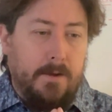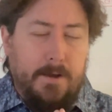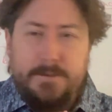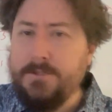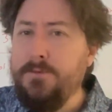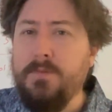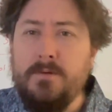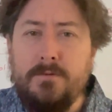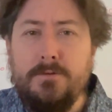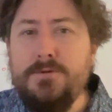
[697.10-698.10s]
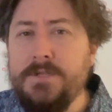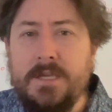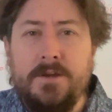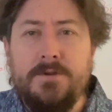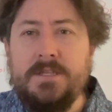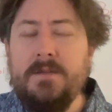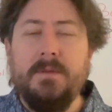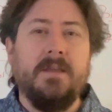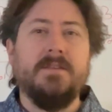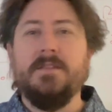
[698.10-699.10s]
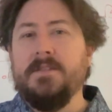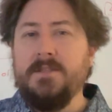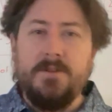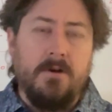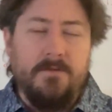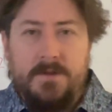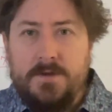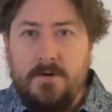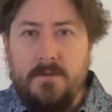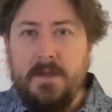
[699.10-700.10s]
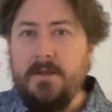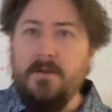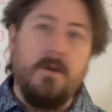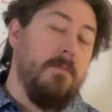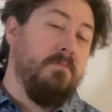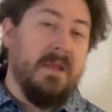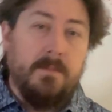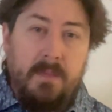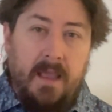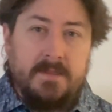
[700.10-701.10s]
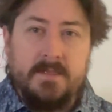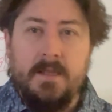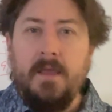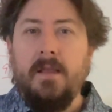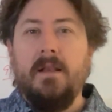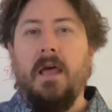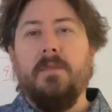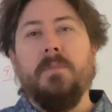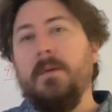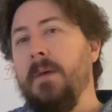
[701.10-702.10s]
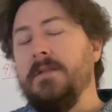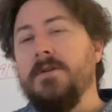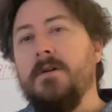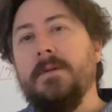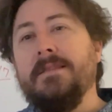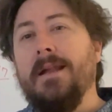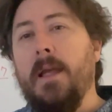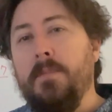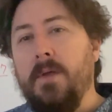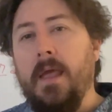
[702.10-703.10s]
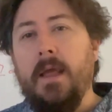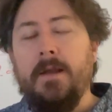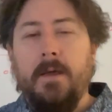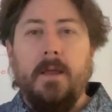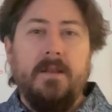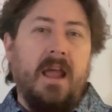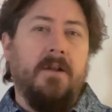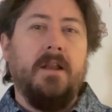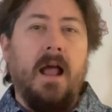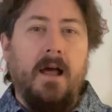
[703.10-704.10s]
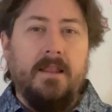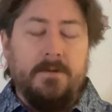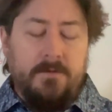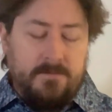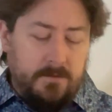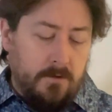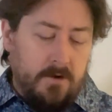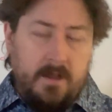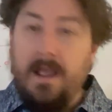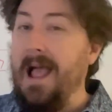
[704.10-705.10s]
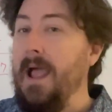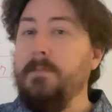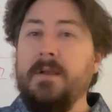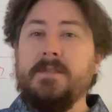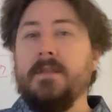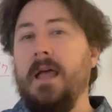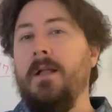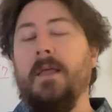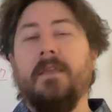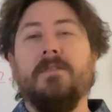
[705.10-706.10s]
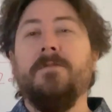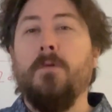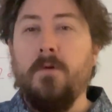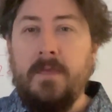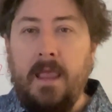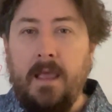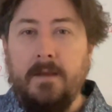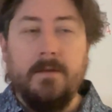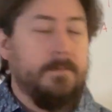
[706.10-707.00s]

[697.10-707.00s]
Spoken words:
super loosey-goosey because it's the start of a tournament and you're on big bets? Now, the big bet tournament that I played down in Hollywood, Florida, I busted out like the 4th hand